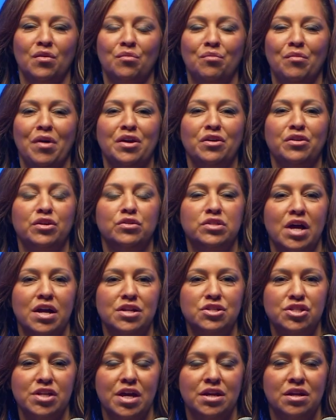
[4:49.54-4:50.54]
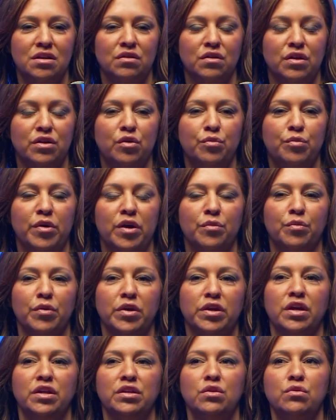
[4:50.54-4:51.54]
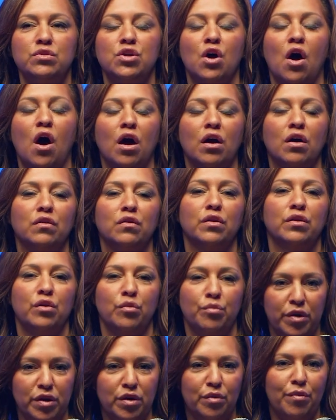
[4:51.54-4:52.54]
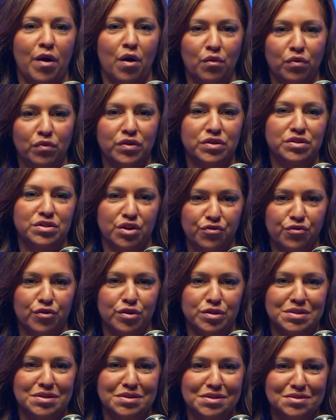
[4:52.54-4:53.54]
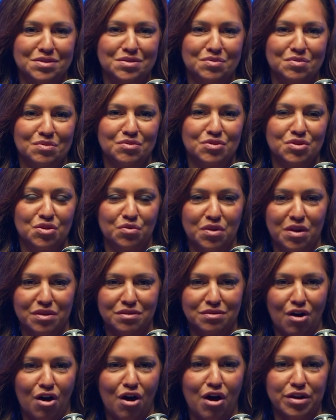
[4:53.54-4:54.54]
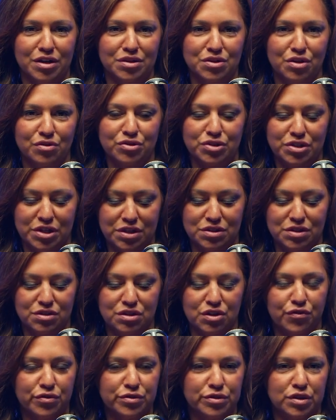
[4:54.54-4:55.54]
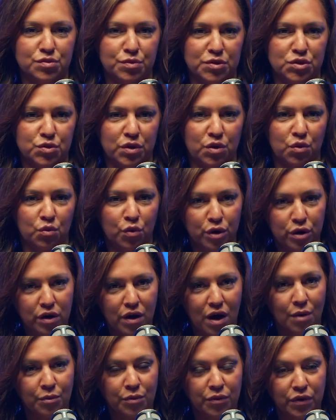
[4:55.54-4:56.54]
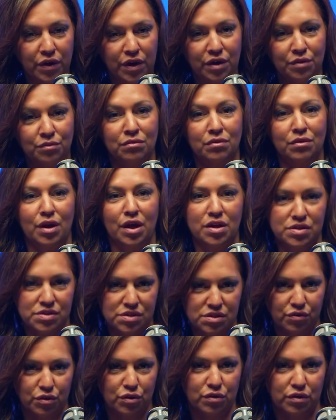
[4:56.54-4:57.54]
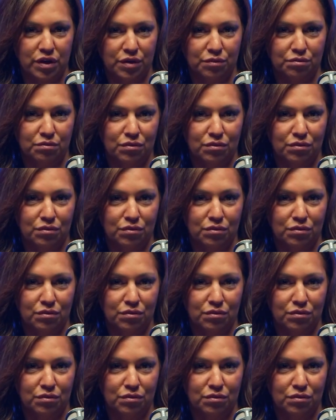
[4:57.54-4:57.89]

Michael, you touched on it a little bit, but can you talk a little bit about the differences so that the audience understands the differences between a work comp claim and a civil claim?